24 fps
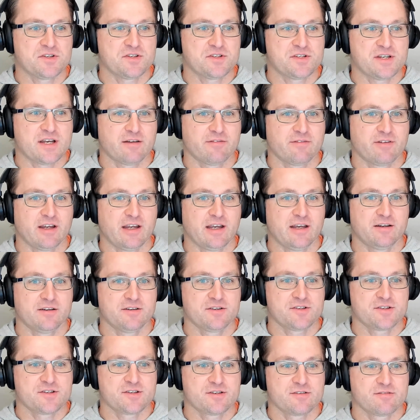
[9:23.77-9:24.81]
Once it's out of our
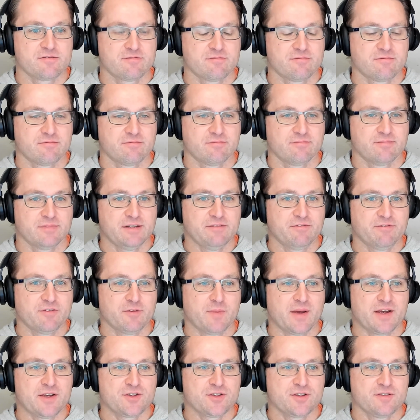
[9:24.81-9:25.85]
head, it's
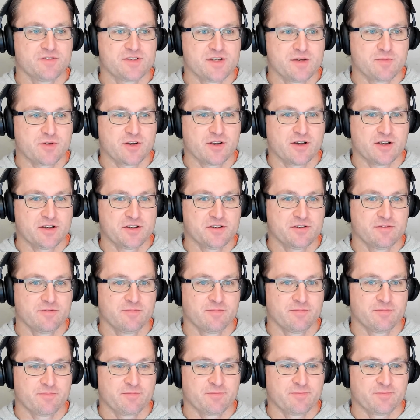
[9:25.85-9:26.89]
information of some
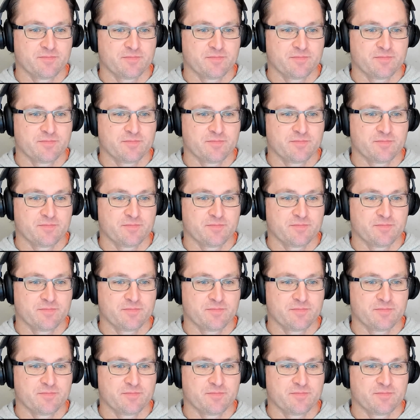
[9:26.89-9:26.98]
kind.